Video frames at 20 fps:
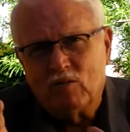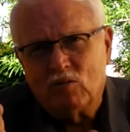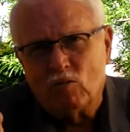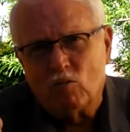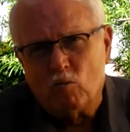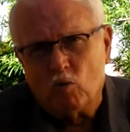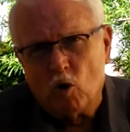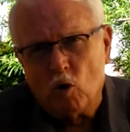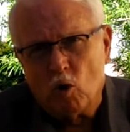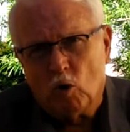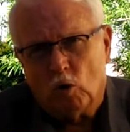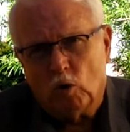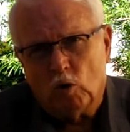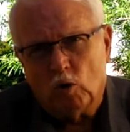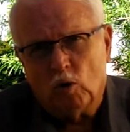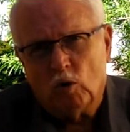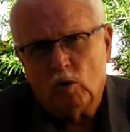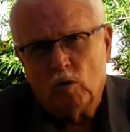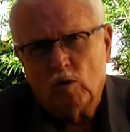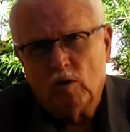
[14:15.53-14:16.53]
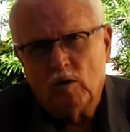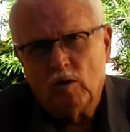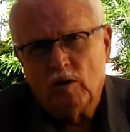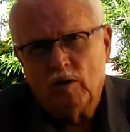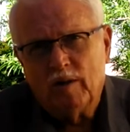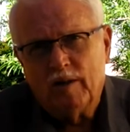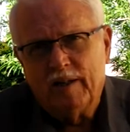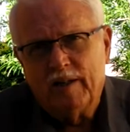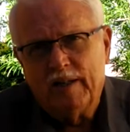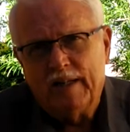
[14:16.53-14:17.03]
role
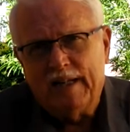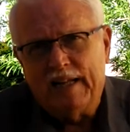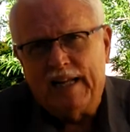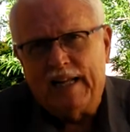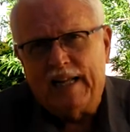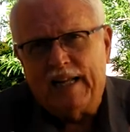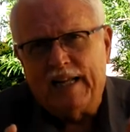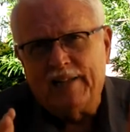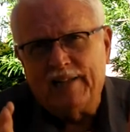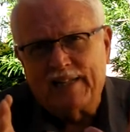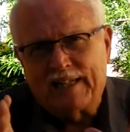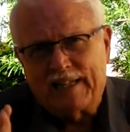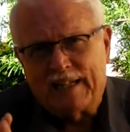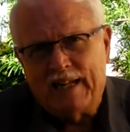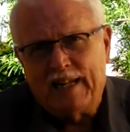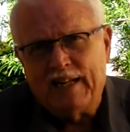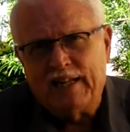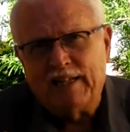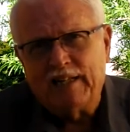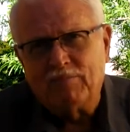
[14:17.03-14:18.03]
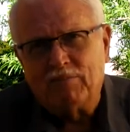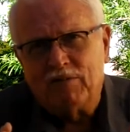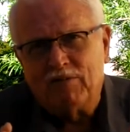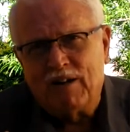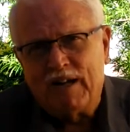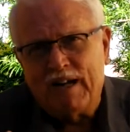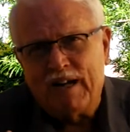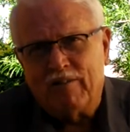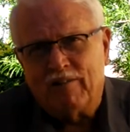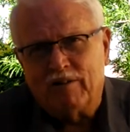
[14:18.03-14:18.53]
in the kingdom of
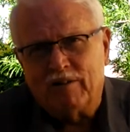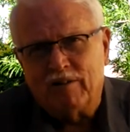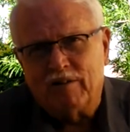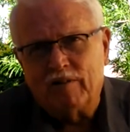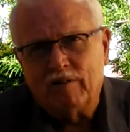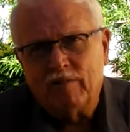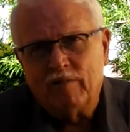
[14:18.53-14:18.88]
heaven,